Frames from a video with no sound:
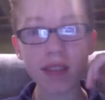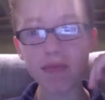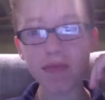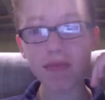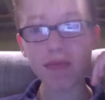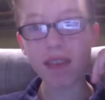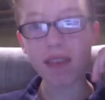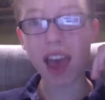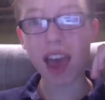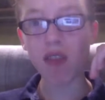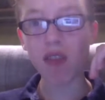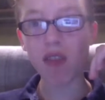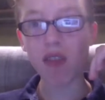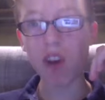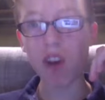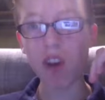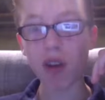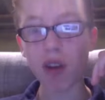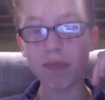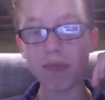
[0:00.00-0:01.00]
I don't
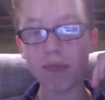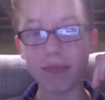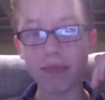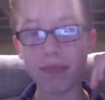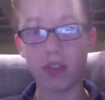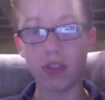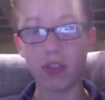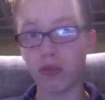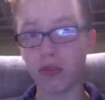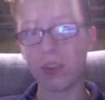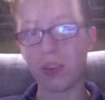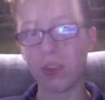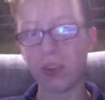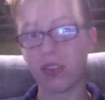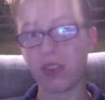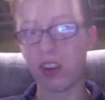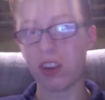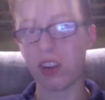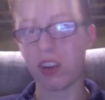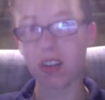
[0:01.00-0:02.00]
know,
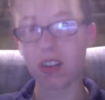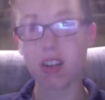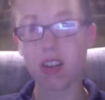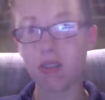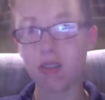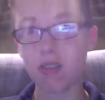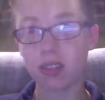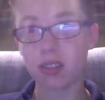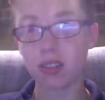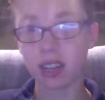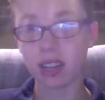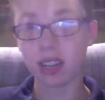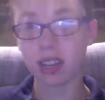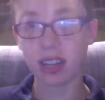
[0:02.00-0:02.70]
Sumanjaro. Like that's the